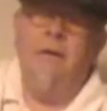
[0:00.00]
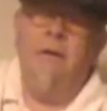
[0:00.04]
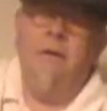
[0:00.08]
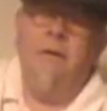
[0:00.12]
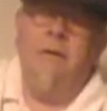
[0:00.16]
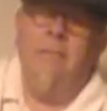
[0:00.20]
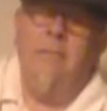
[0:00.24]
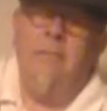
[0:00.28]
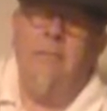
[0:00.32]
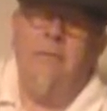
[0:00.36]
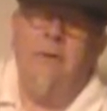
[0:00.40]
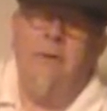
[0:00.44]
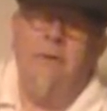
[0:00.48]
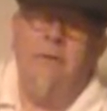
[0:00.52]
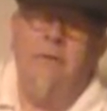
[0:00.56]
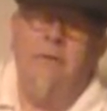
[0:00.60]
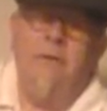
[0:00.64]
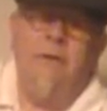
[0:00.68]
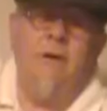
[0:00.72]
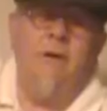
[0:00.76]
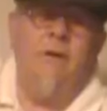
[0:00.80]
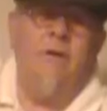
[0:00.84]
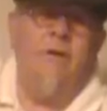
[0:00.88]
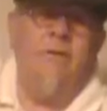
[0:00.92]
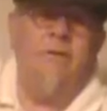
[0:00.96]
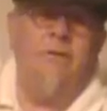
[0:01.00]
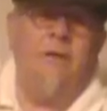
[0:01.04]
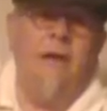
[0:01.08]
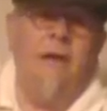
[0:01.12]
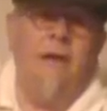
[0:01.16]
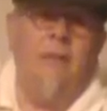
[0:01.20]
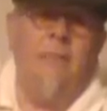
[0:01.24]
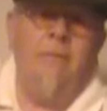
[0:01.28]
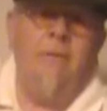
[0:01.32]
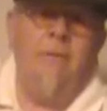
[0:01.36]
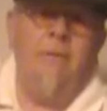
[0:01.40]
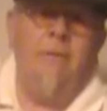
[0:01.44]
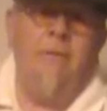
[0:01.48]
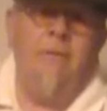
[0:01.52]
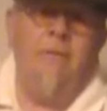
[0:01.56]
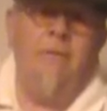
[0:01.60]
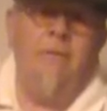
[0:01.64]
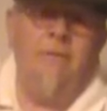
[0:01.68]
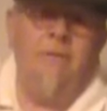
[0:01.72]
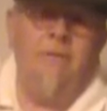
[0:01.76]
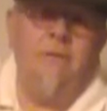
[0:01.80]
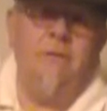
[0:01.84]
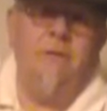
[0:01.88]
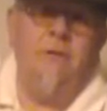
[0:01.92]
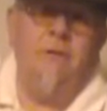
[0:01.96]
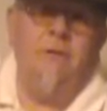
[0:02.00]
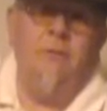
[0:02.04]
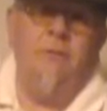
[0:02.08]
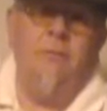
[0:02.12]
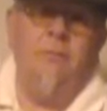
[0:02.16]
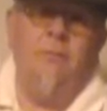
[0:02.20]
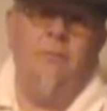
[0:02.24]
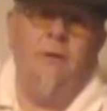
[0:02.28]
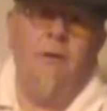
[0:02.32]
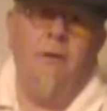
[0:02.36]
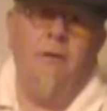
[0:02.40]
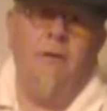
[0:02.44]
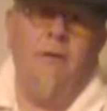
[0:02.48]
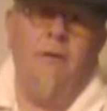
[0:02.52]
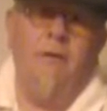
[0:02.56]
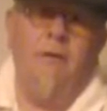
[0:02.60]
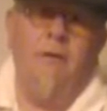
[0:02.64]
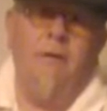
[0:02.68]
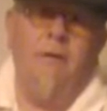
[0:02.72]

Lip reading: it brings others happiness just hearing you play.